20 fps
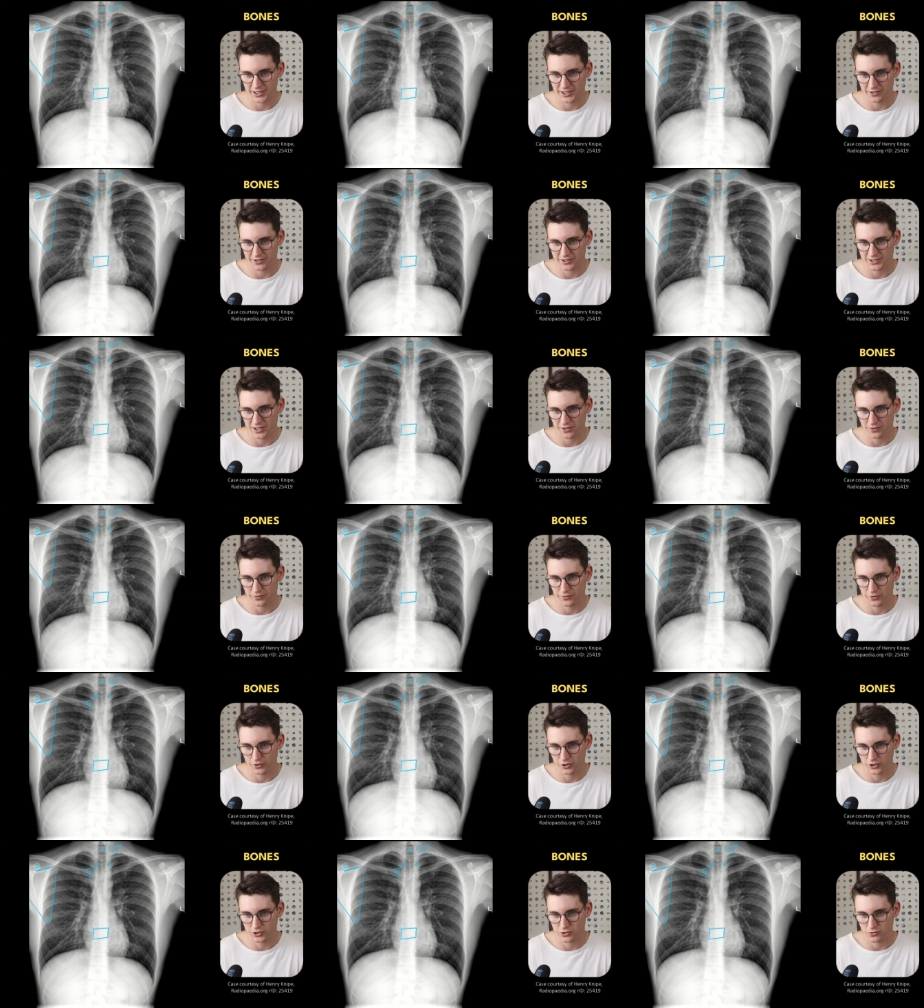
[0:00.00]
Here is our
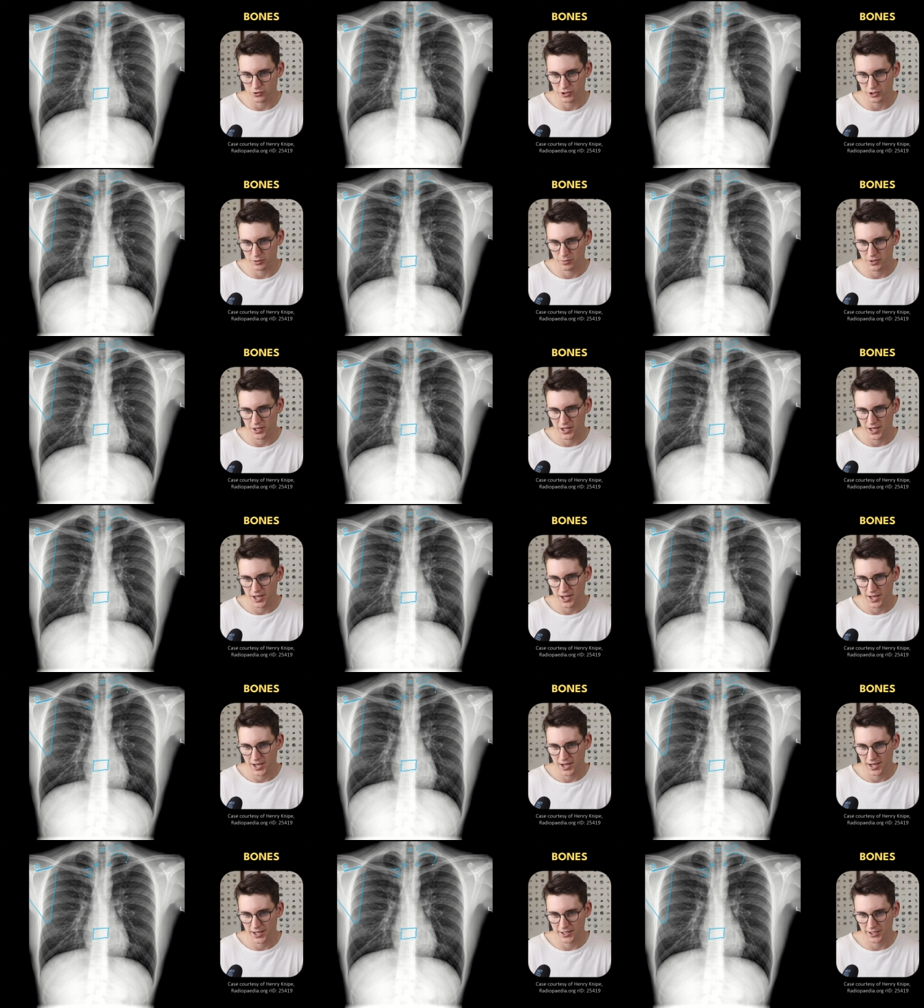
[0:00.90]
first rib
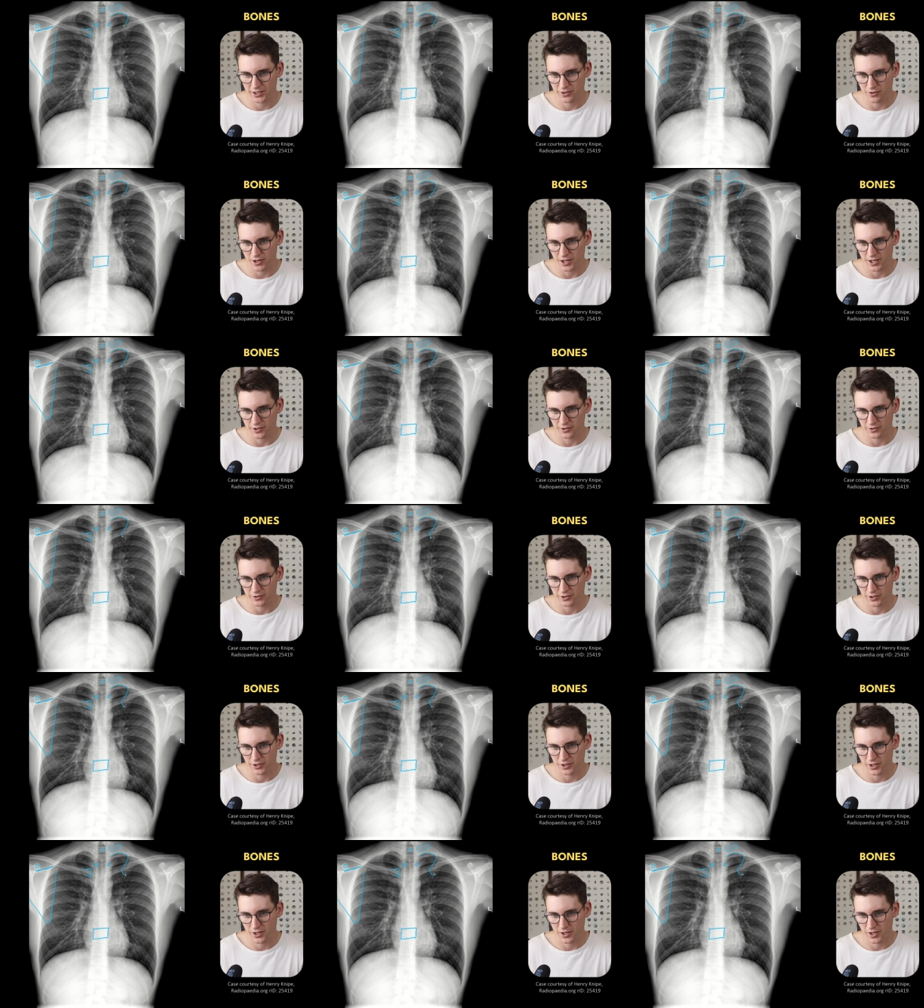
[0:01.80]
heading round